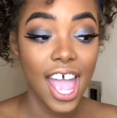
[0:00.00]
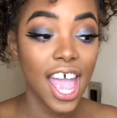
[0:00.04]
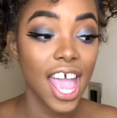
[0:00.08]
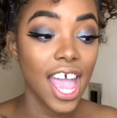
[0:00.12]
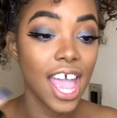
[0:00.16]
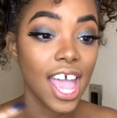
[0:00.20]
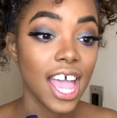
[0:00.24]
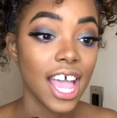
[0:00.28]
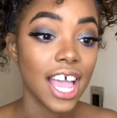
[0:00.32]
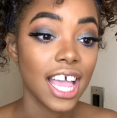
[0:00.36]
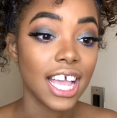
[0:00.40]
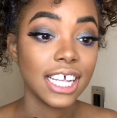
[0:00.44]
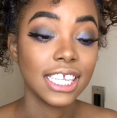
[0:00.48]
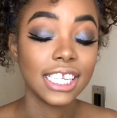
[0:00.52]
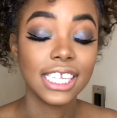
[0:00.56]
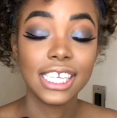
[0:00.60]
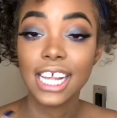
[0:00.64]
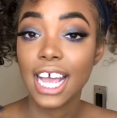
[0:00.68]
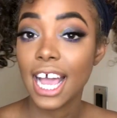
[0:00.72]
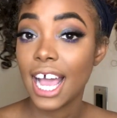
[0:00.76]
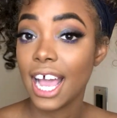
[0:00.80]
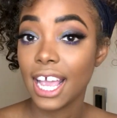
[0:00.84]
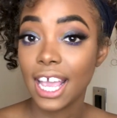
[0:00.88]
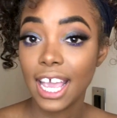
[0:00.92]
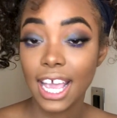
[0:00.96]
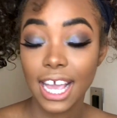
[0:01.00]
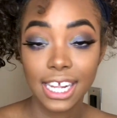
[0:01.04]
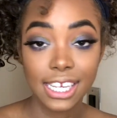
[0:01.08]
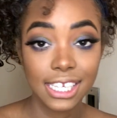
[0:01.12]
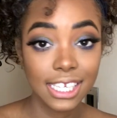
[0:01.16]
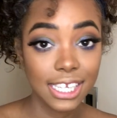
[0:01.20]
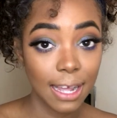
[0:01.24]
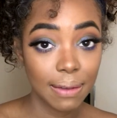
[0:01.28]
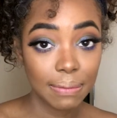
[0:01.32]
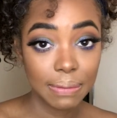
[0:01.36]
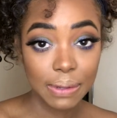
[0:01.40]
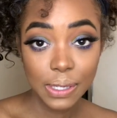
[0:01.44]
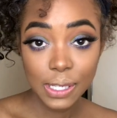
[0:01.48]
and I can't
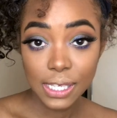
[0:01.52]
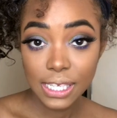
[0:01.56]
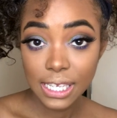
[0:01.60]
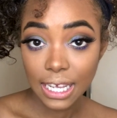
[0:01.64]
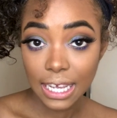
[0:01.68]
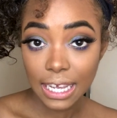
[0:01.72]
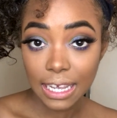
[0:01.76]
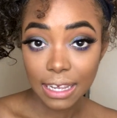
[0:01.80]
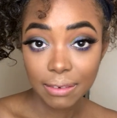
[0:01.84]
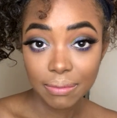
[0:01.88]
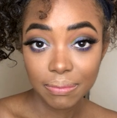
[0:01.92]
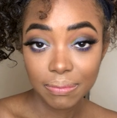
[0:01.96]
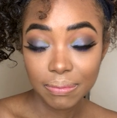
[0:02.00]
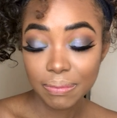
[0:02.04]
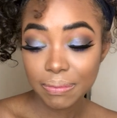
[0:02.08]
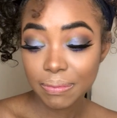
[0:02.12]
stop using it.